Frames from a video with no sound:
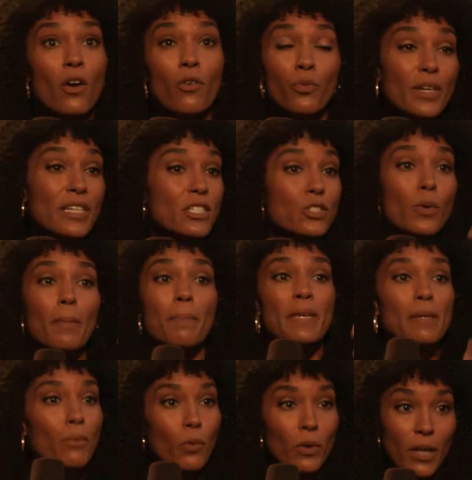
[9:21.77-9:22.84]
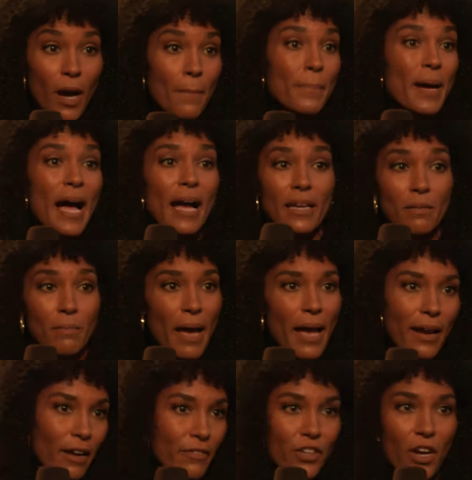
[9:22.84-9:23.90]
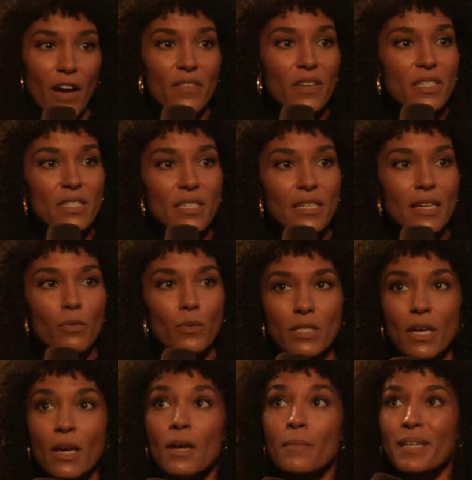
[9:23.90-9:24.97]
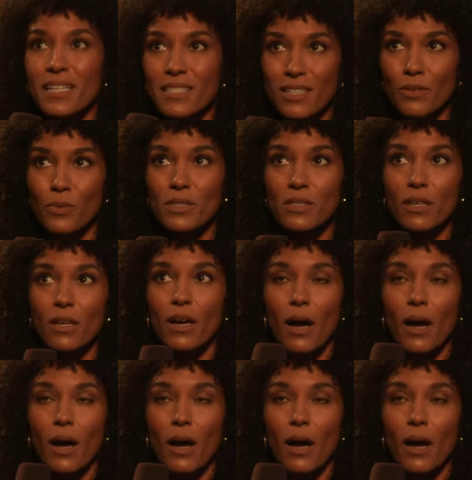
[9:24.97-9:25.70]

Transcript: reasons why people would come back and back after having seen it, was because it was